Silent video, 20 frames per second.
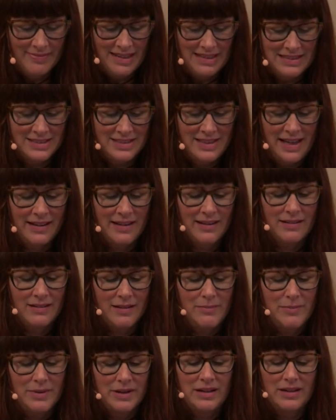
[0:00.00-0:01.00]
Second,
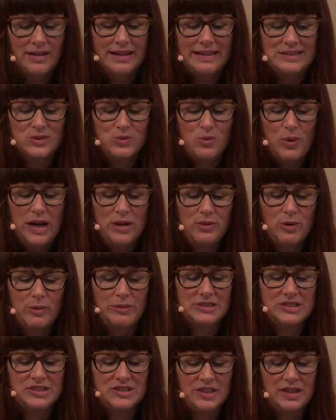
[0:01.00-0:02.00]
a middle-aged white
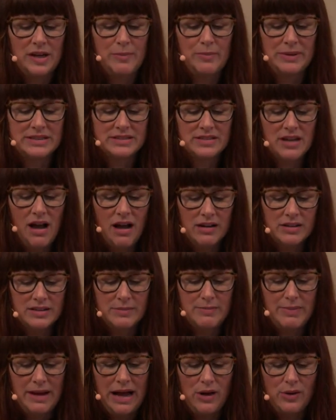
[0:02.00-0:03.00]
woman stood up and talked
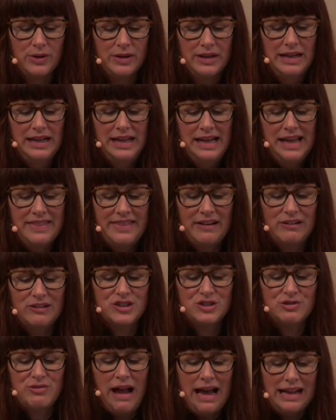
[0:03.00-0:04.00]
about their
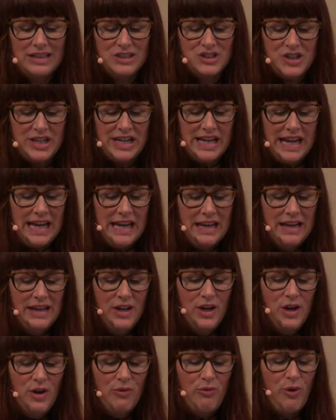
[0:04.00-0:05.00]
strategy
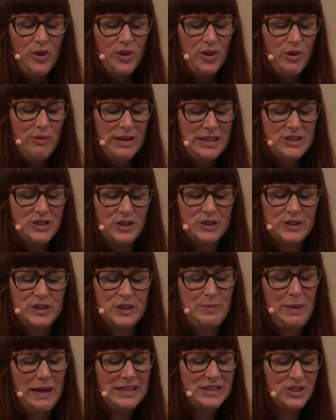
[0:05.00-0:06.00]
for the Richard
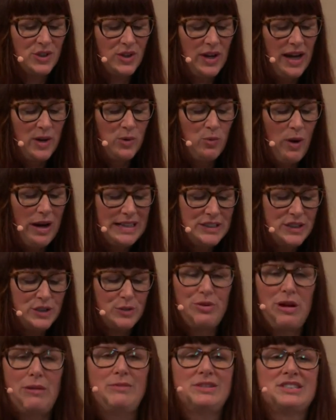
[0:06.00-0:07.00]
Spencer and white
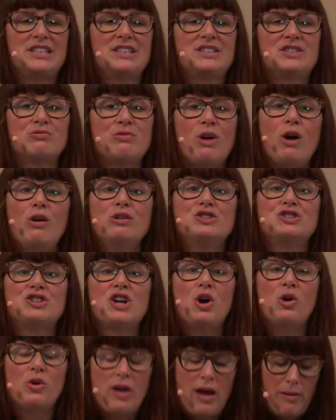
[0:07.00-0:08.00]
supremacist
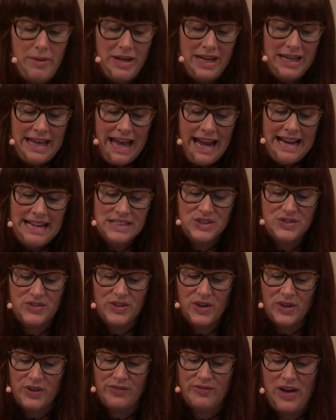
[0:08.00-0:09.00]
roadshow coming to
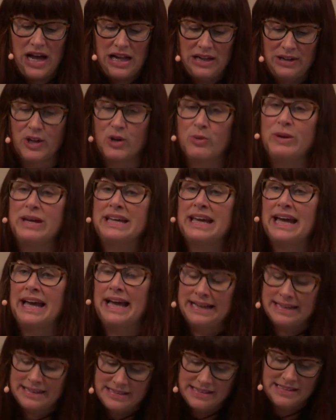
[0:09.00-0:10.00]
Gainesville the following
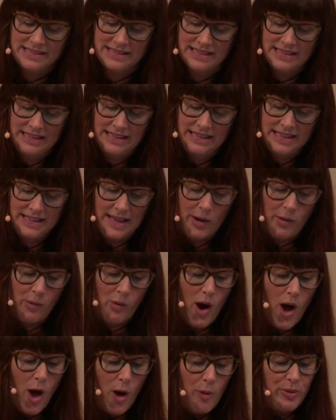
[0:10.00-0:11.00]
weekend. They
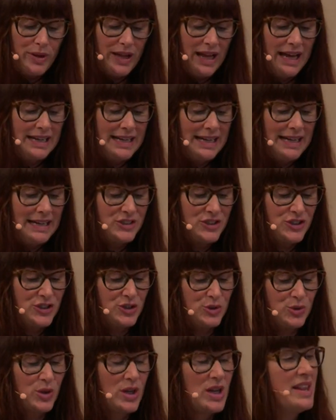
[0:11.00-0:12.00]
were all planning
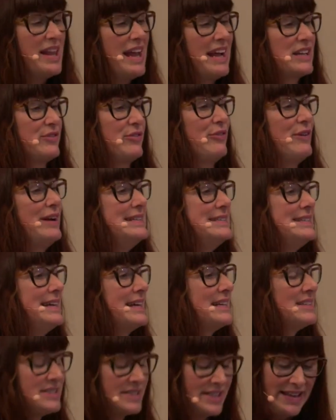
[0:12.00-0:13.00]
to collect free
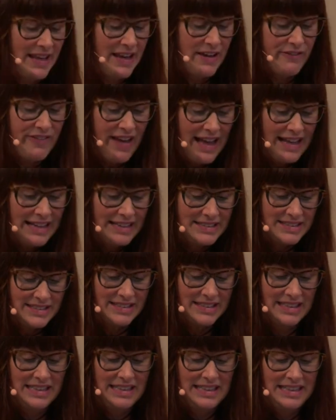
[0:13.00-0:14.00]
tickets to the event